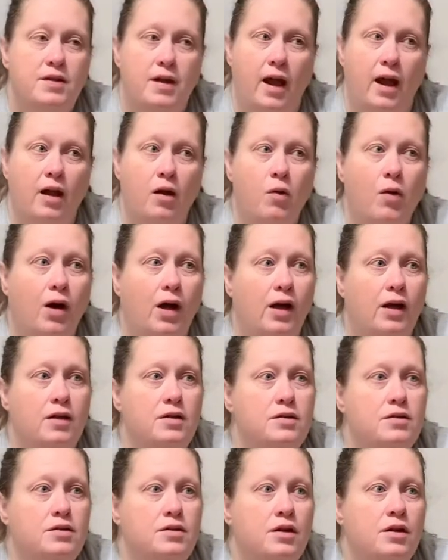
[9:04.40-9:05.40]

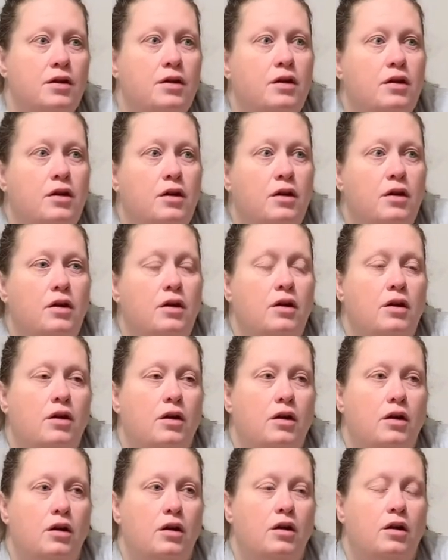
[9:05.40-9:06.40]
wise,
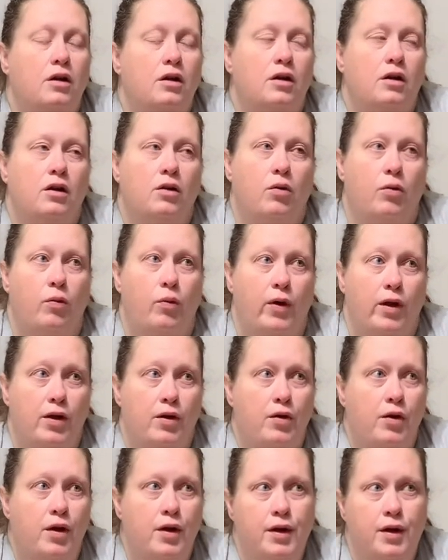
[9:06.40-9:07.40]
well,
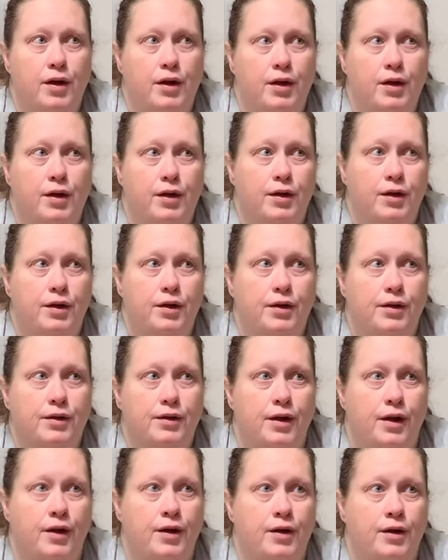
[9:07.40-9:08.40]

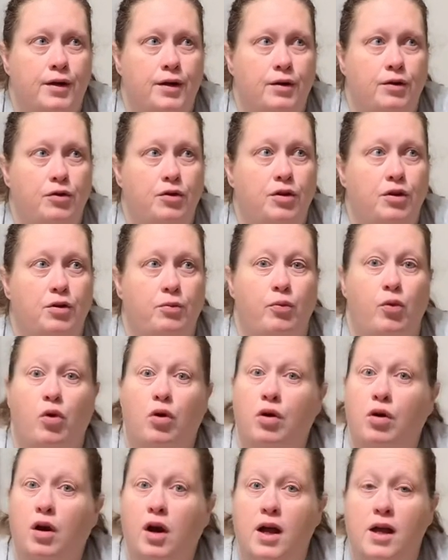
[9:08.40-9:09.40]
you can do pork
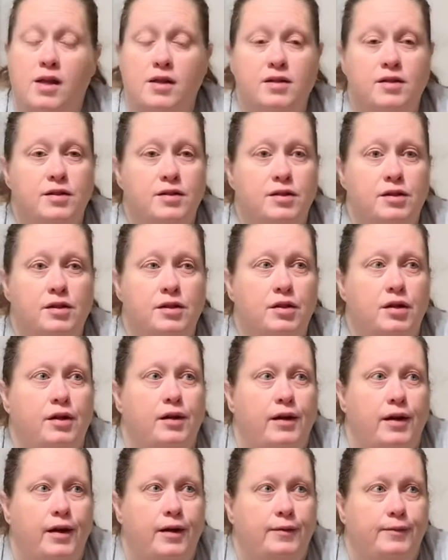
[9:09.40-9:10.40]
rinds.
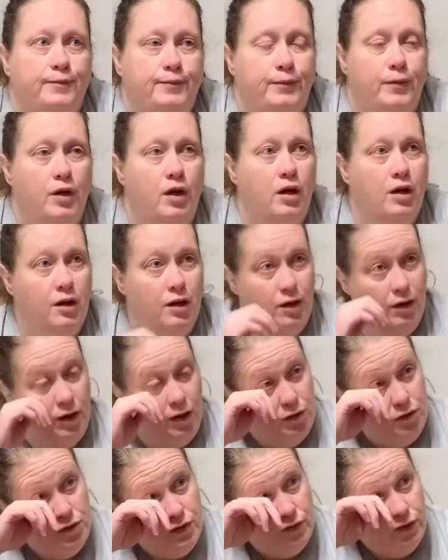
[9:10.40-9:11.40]
Those
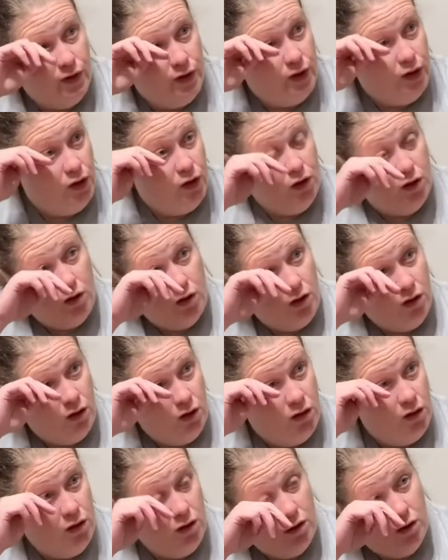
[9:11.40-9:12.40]
are very good.
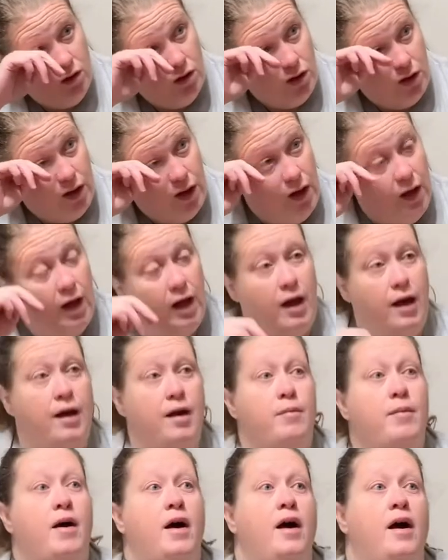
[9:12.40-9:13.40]
I
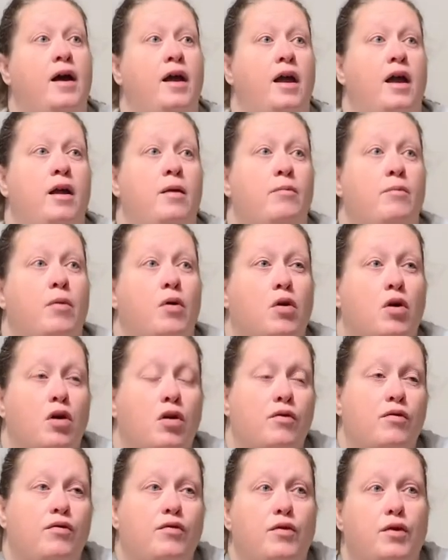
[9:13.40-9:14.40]
buy a bar
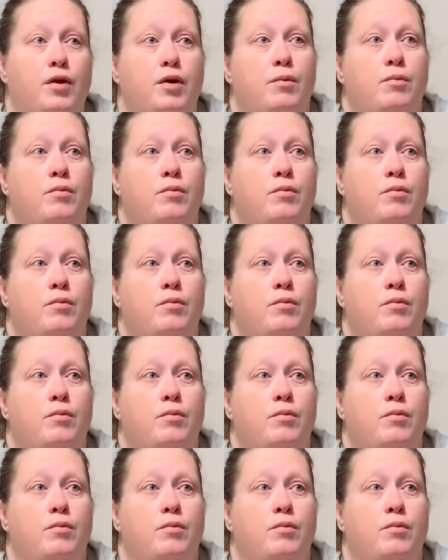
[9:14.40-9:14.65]
from